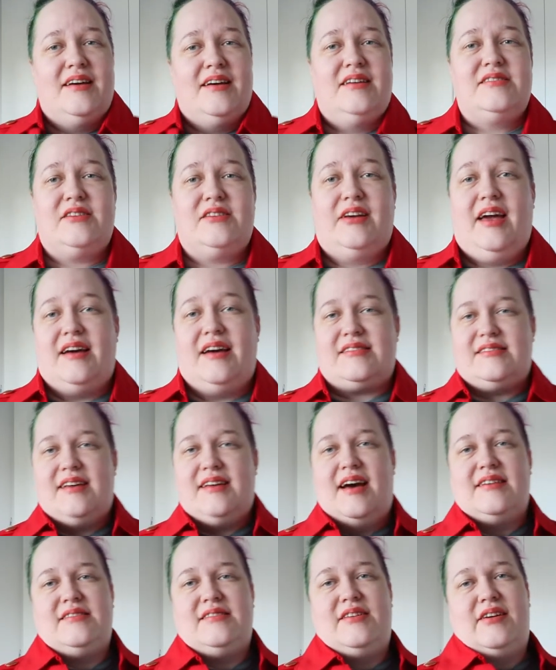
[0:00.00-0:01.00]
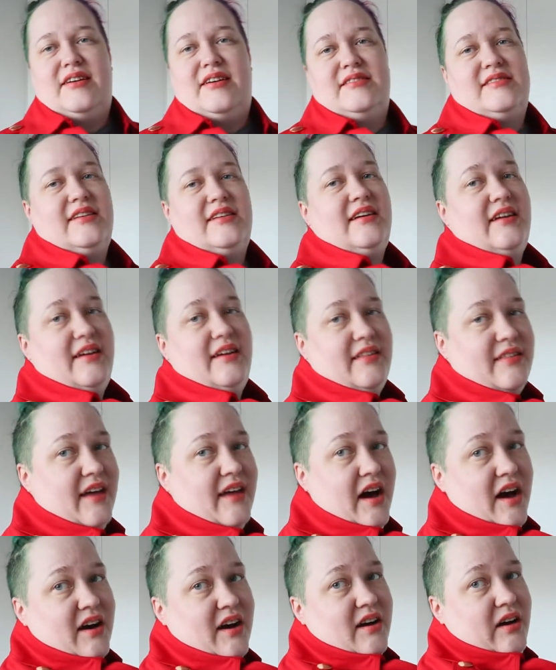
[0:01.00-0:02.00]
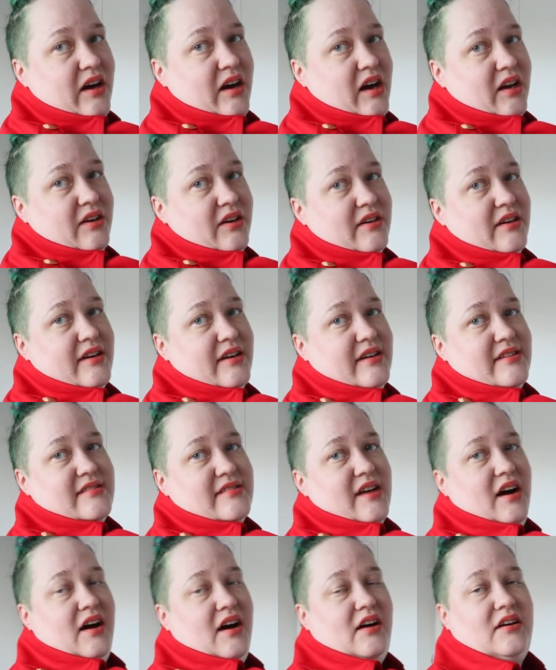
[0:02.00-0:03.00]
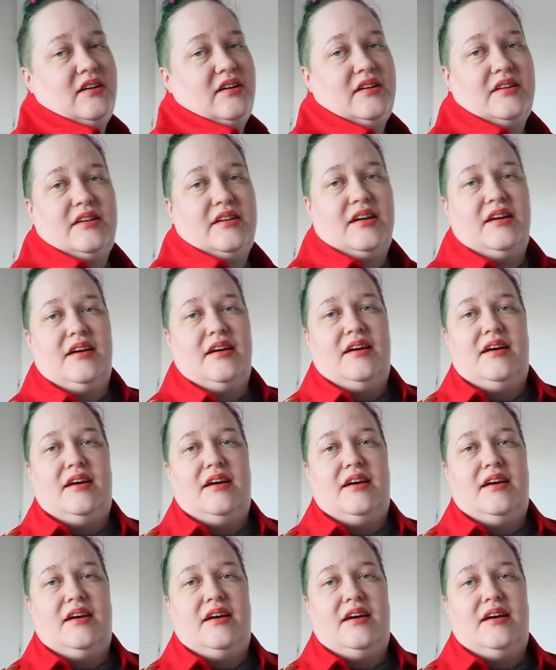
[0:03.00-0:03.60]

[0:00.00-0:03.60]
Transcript: So yes, as you can see, the collar is on.